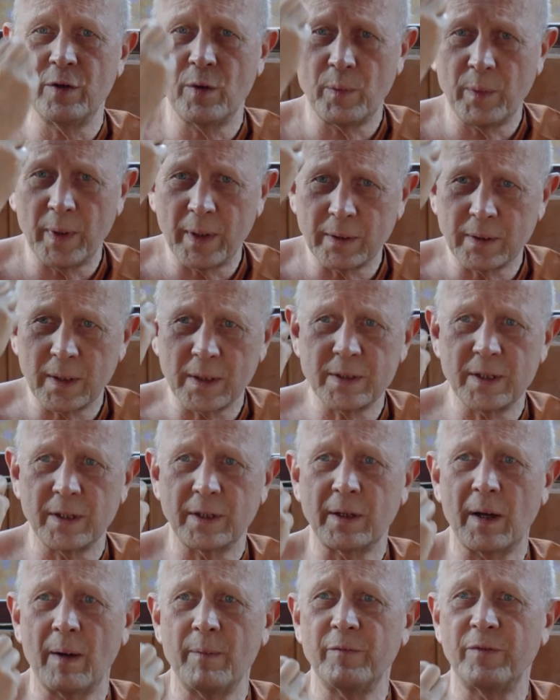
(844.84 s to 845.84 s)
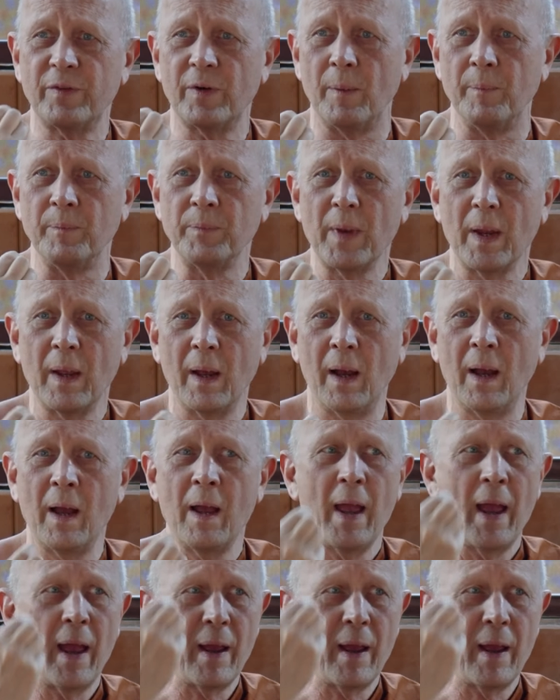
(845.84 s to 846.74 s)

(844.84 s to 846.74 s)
know, where does it come from? Huh?